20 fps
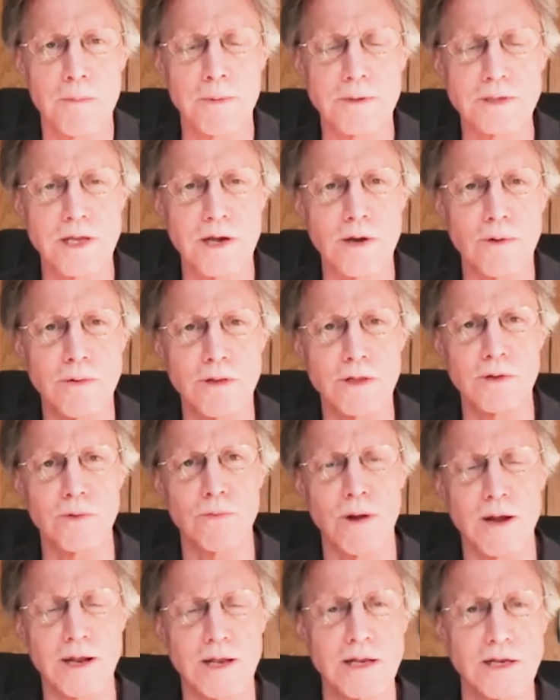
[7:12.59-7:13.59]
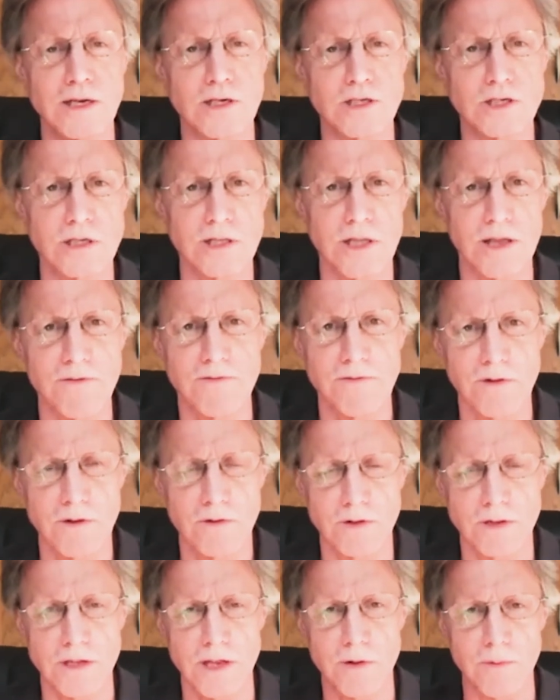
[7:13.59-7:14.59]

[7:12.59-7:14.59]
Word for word: because they don't get the recognition they feel that